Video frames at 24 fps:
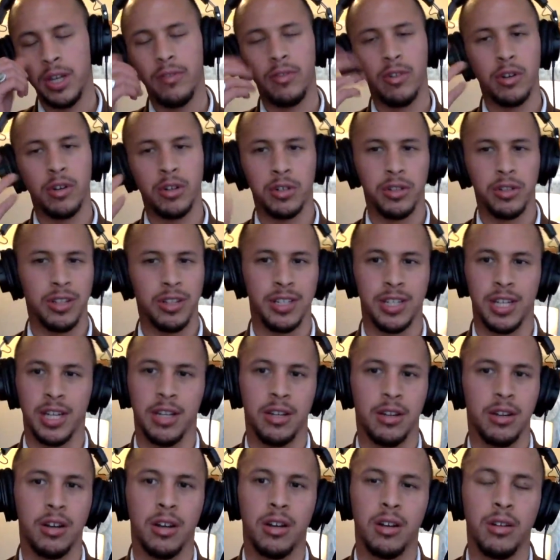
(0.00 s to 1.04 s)
say virtually it's
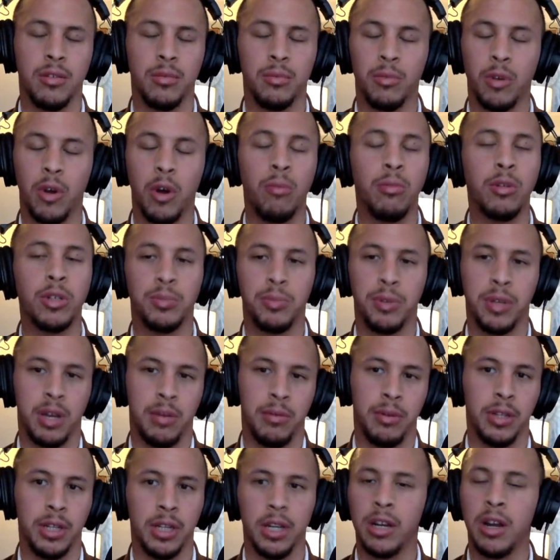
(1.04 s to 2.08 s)
like almost
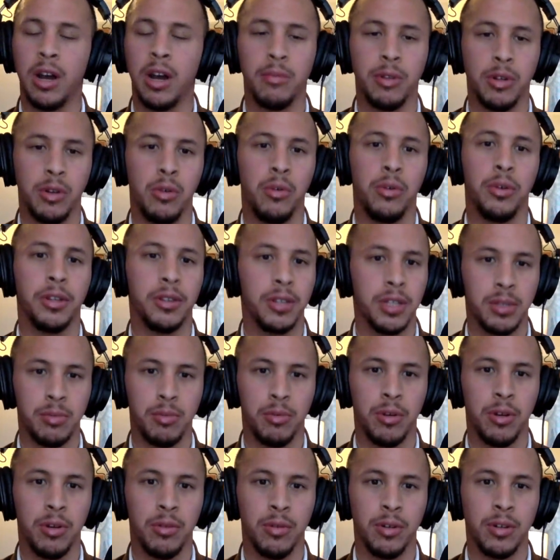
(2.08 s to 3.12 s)
becoming like a common cold at this
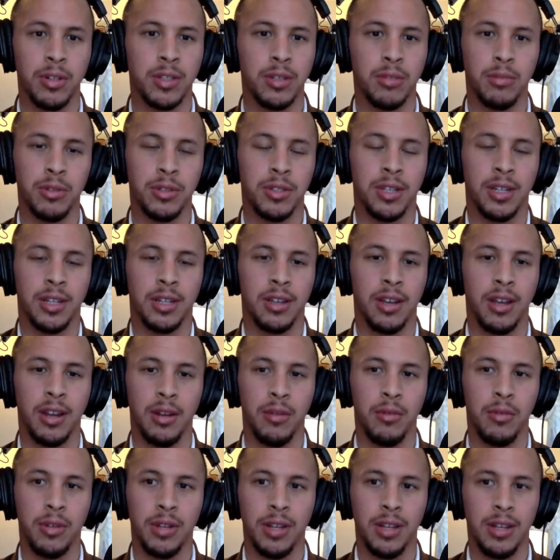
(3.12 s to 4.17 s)
point, where it's almost like
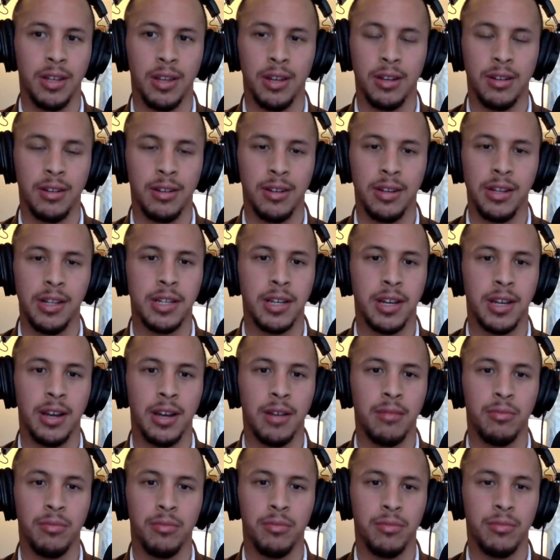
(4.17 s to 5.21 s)
anyone can get it
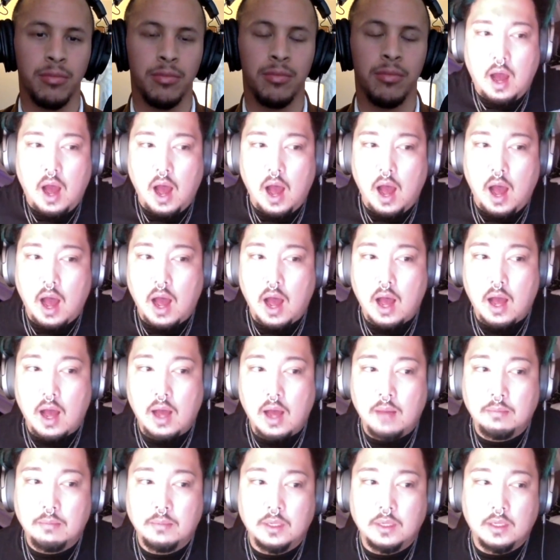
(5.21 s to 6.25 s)
anytime?
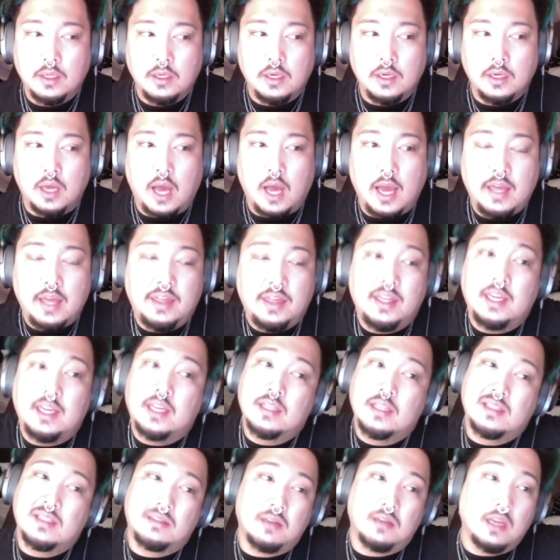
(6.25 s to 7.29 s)
I think
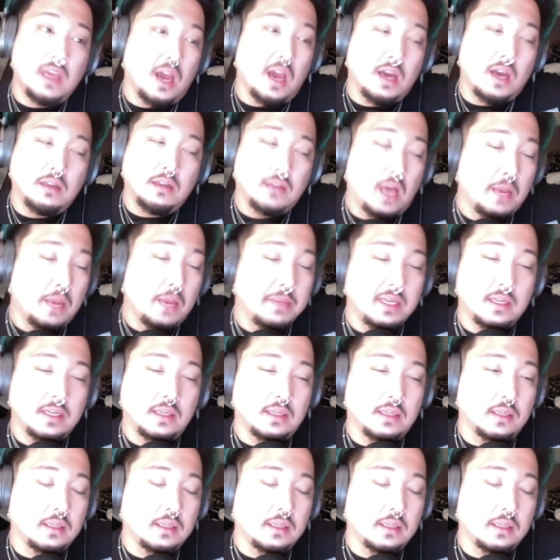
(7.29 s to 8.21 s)
it's, yeah, I mean,